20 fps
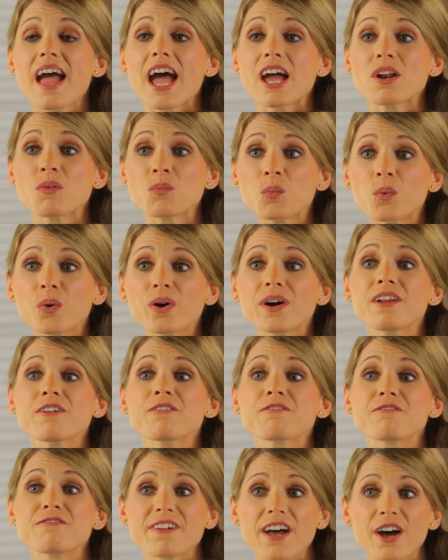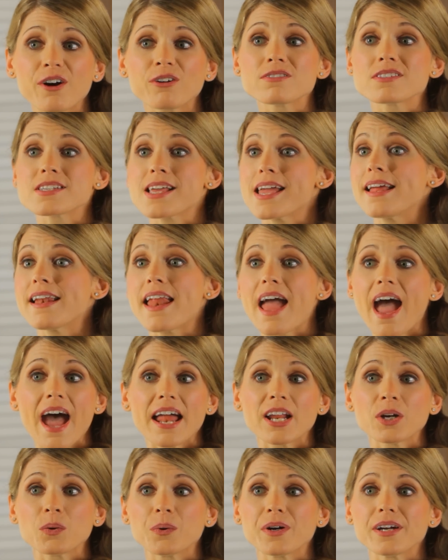and would have felt
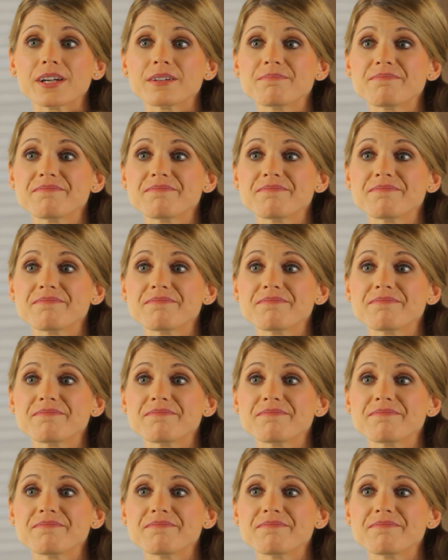inadequate.